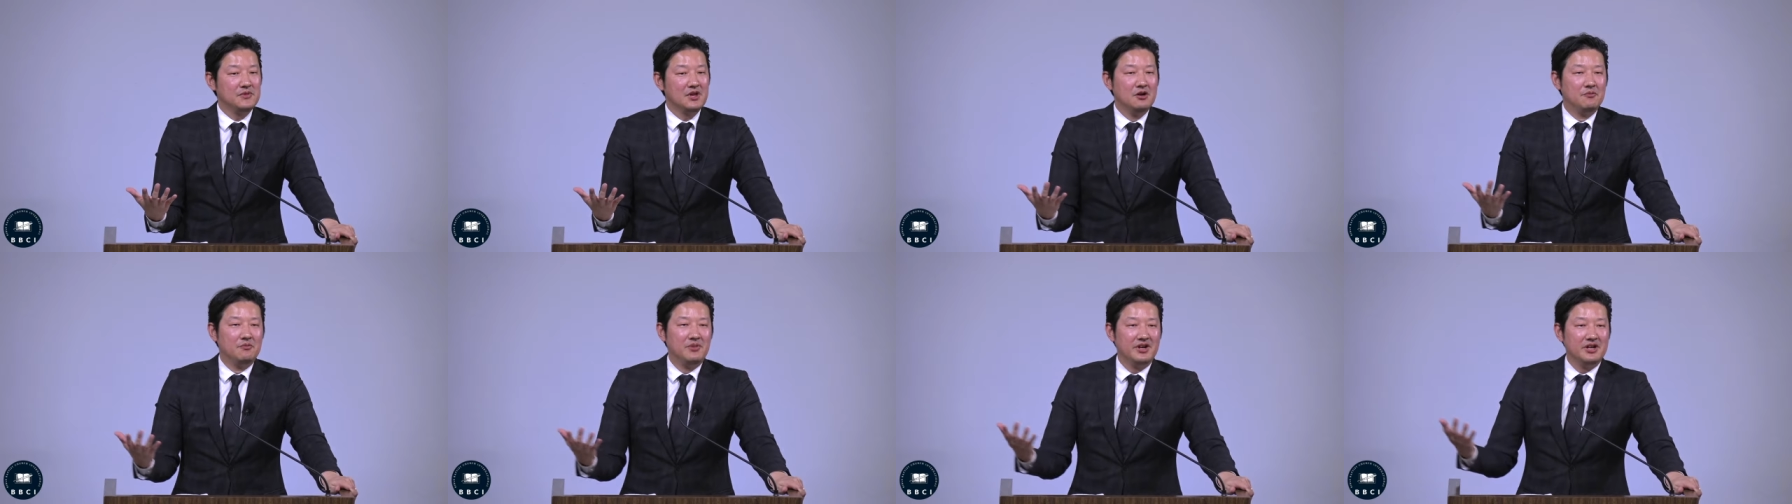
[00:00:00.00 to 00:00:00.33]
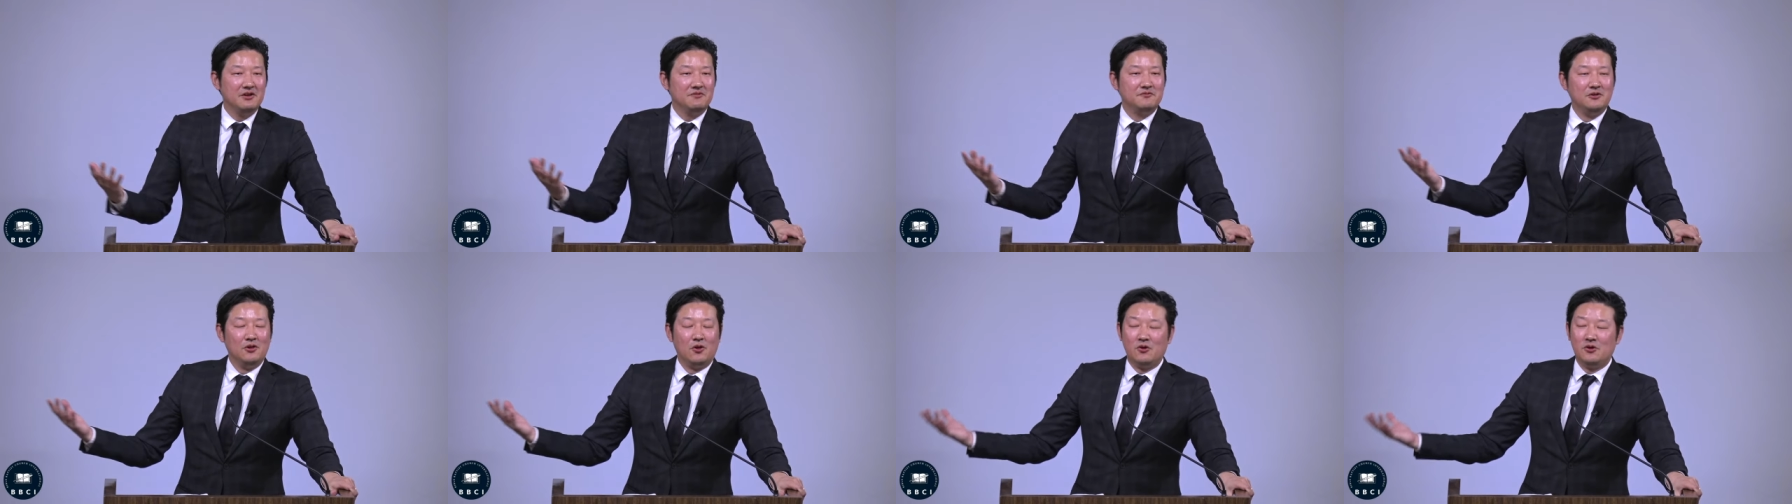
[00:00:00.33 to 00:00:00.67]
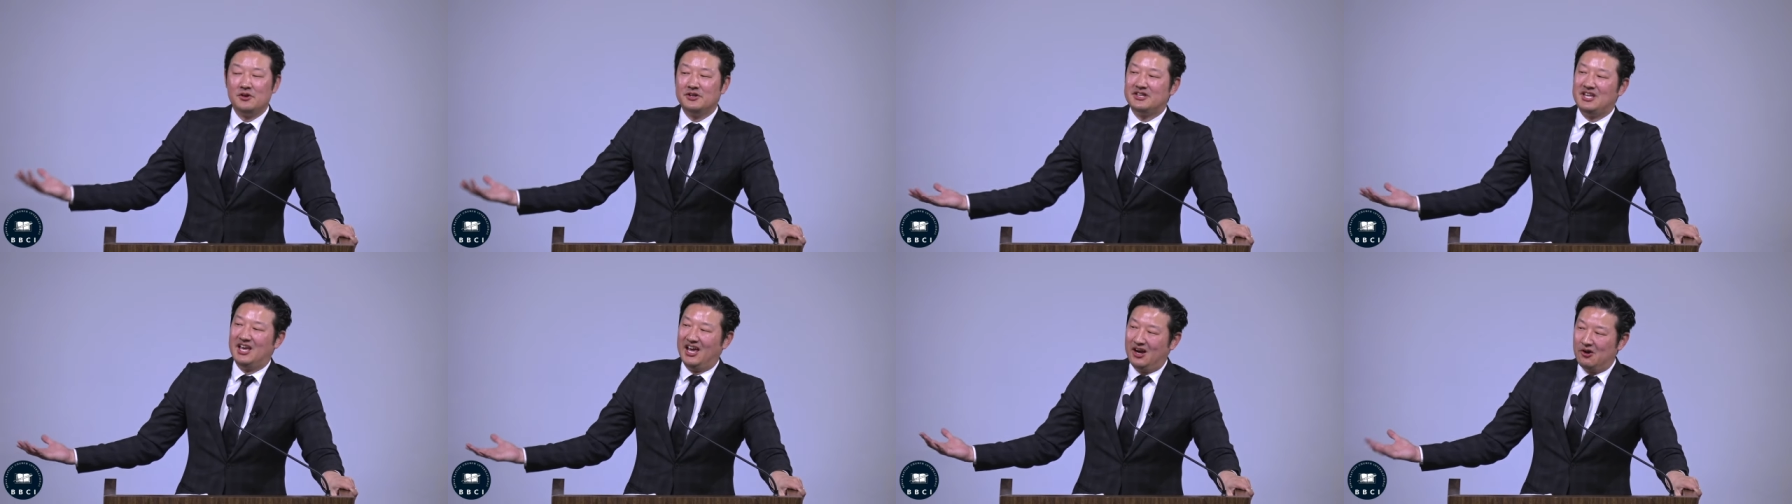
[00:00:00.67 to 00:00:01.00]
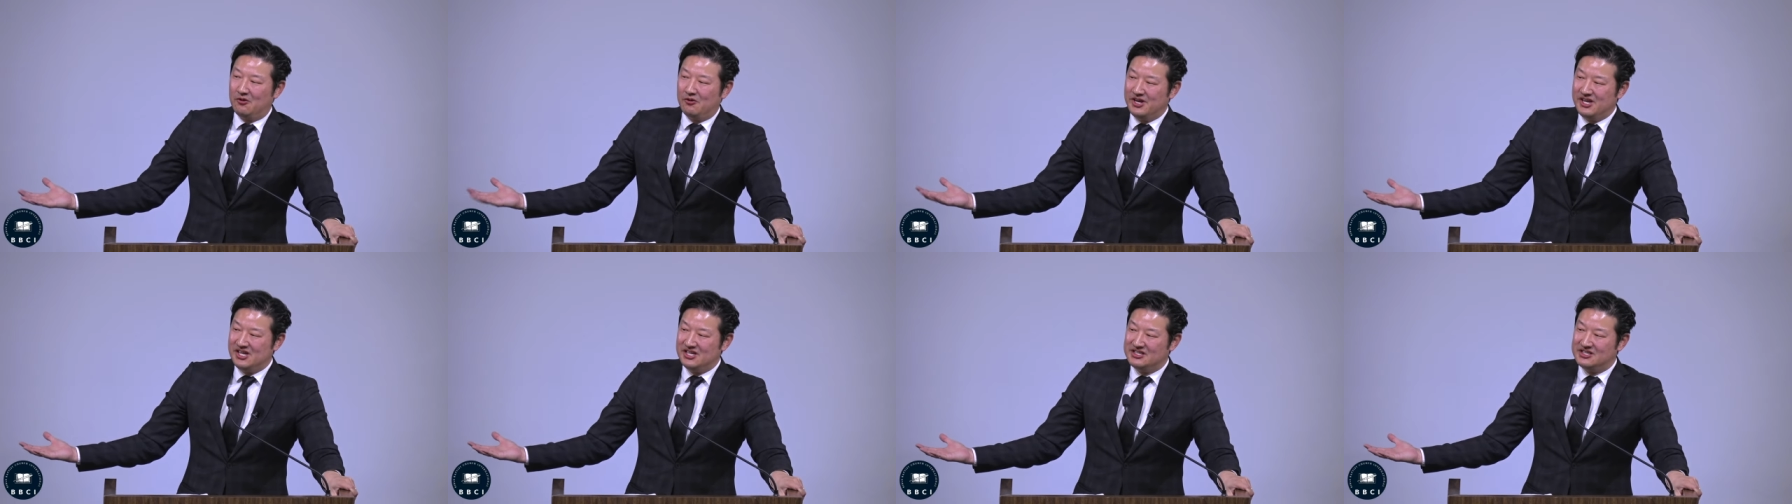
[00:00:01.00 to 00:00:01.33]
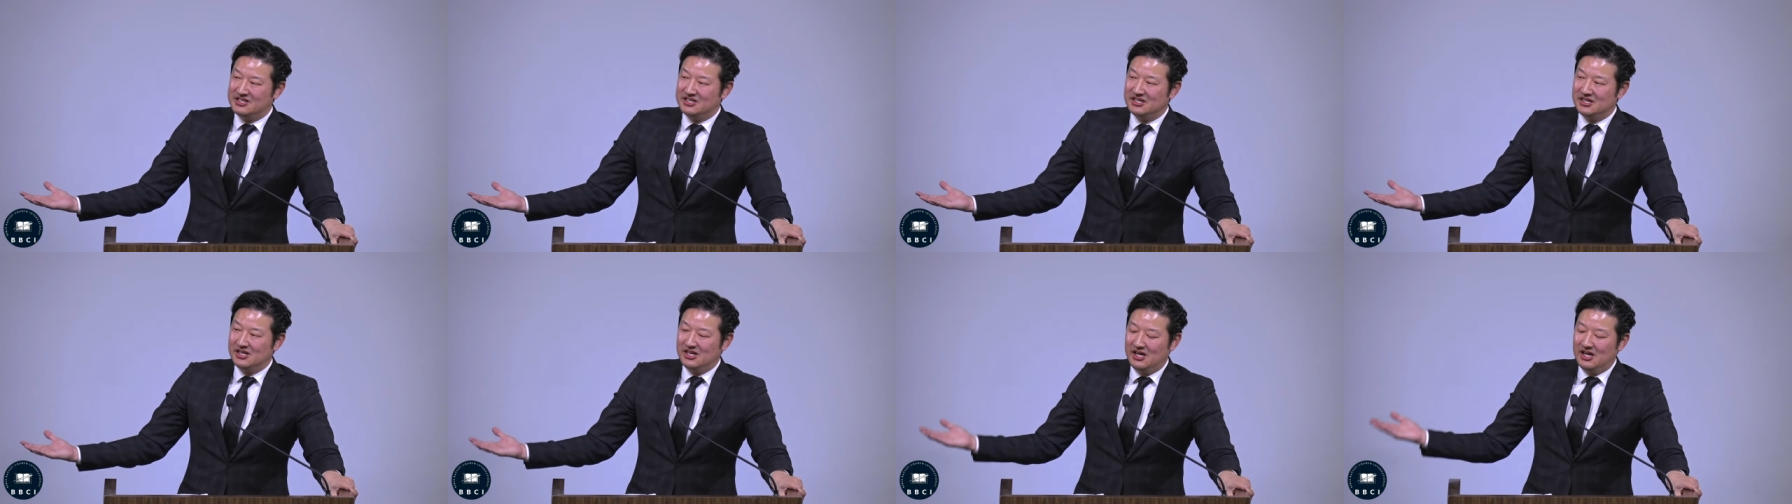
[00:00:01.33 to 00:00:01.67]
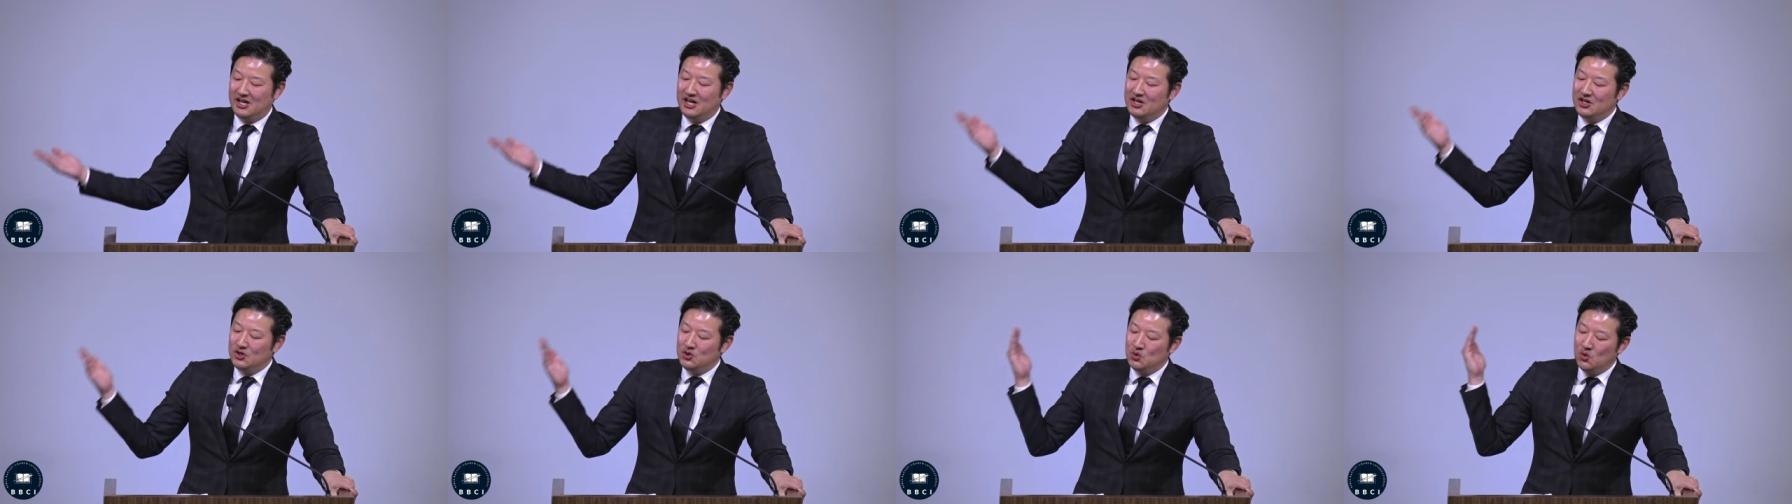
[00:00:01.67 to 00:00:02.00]
But if Lord tarries,
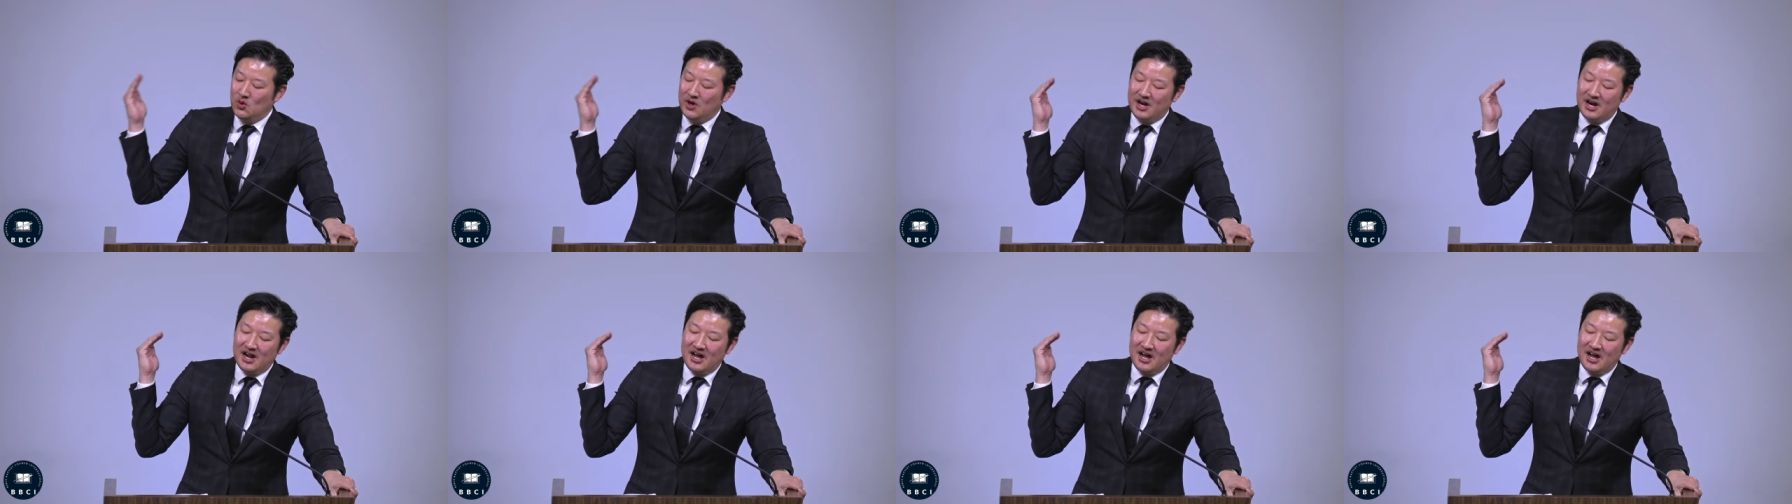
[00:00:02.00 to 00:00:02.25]
you and